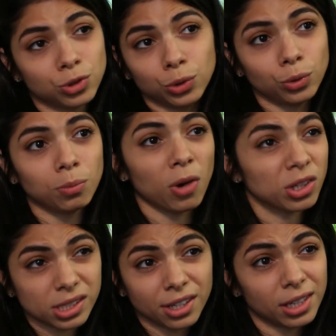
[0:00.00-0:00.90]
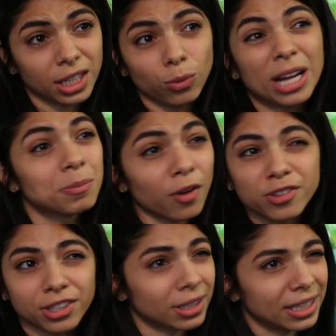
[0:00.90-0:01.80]
two months early one
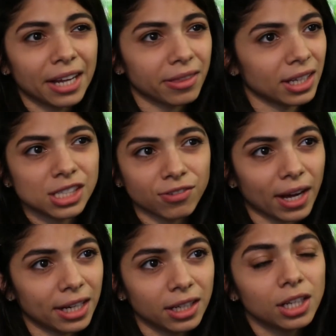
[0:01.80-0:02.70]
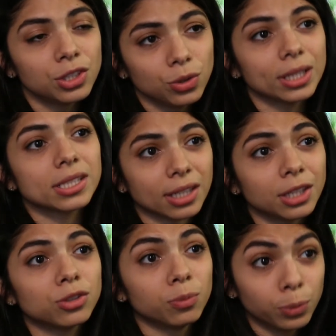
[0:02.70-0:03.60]
month early I think it's fine you can
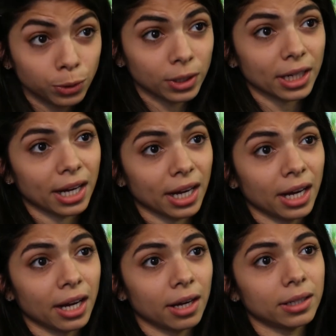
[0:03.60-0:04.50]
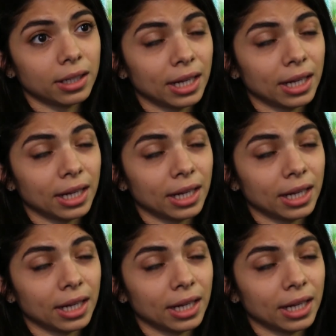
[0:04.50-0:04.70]
start to book uh,